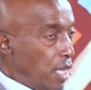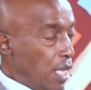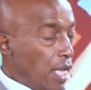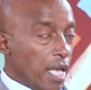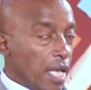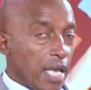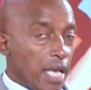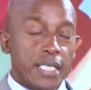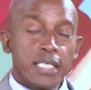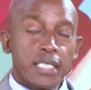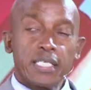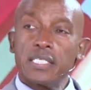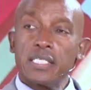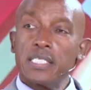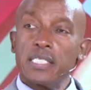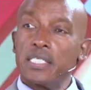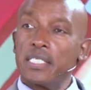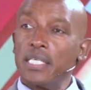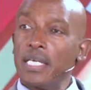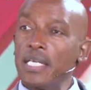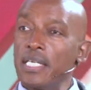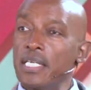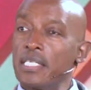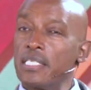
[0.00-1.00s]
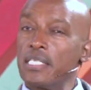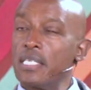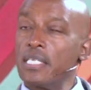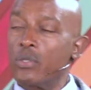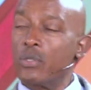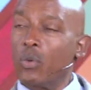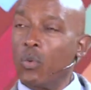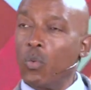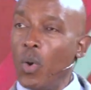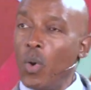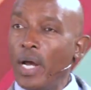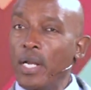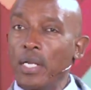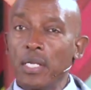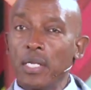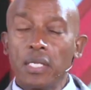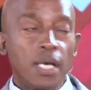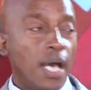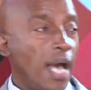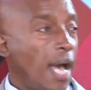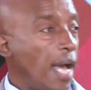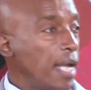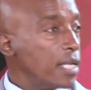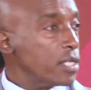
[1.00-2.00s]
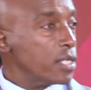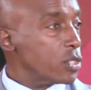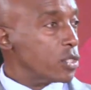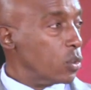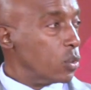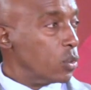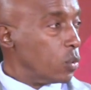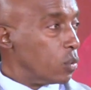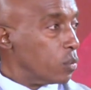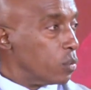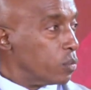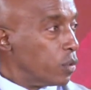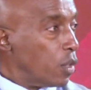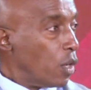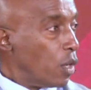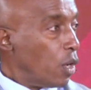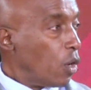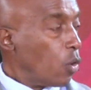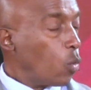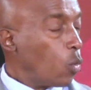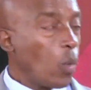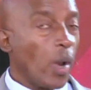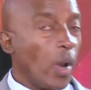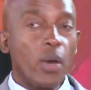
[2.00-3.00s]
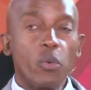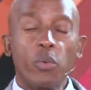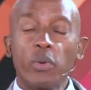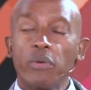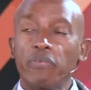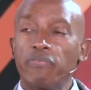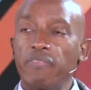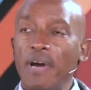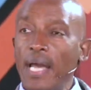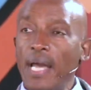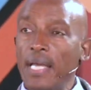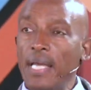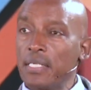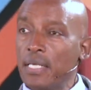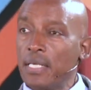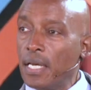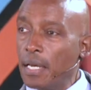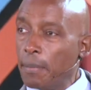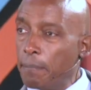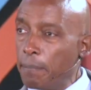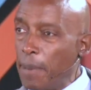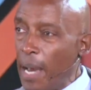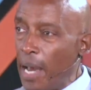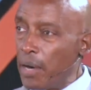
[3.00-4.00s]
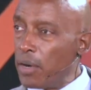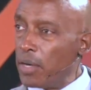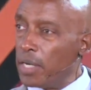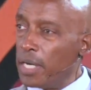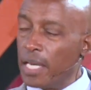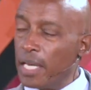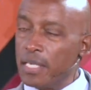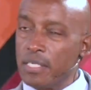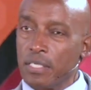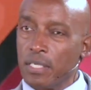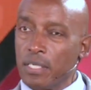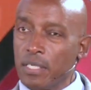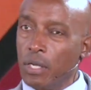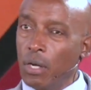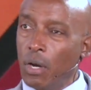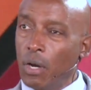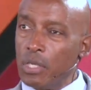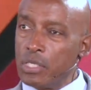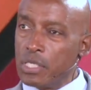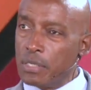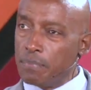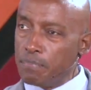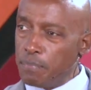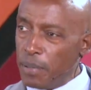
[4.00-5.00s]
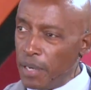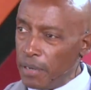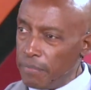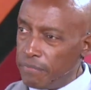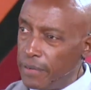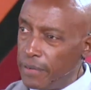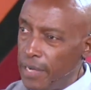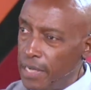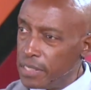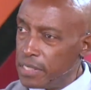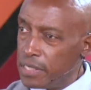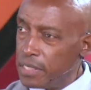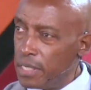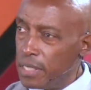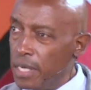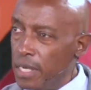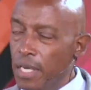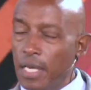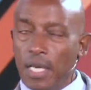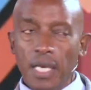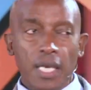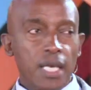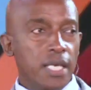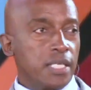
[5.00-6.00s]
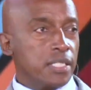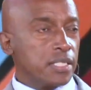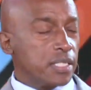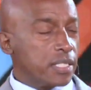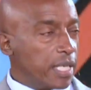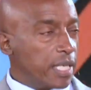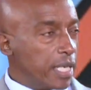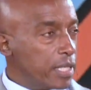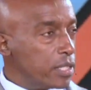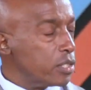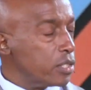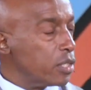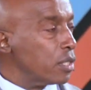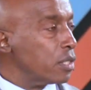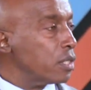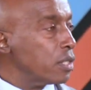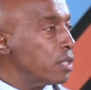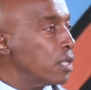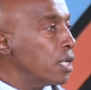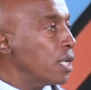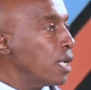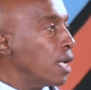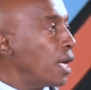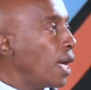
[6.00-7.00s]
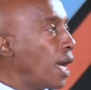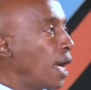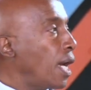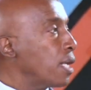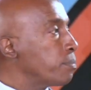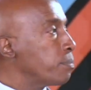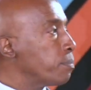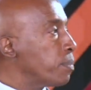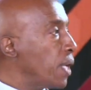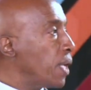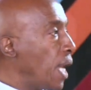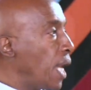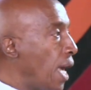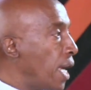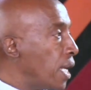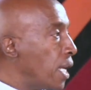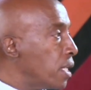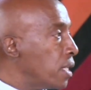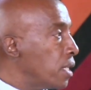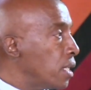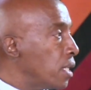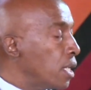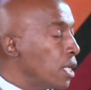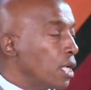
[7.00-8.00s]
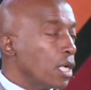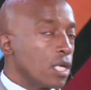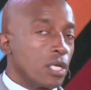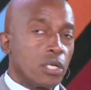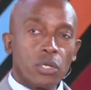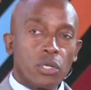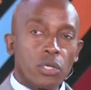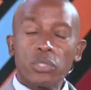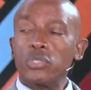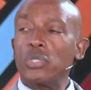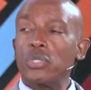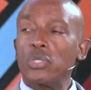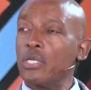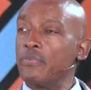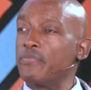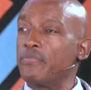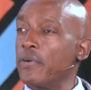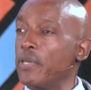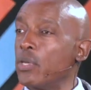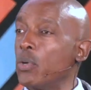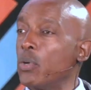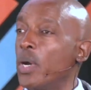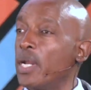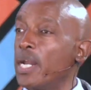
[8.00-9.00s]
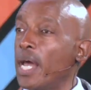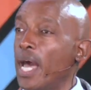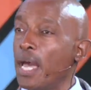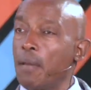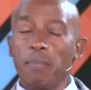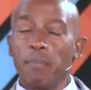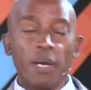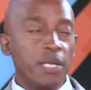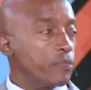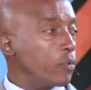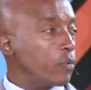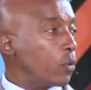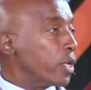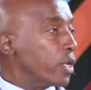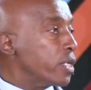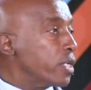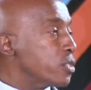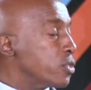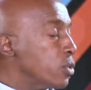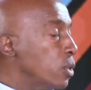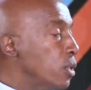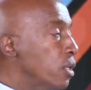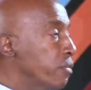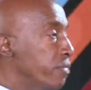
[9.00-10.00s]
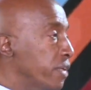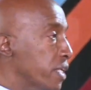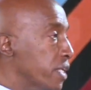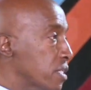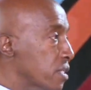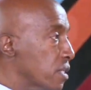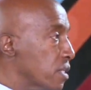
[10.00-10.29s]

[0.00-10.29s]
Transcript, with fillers: It is in Genesis 1 and 2 where we find paradise, God's perfect intention and plan, not only for you and I, but for his universe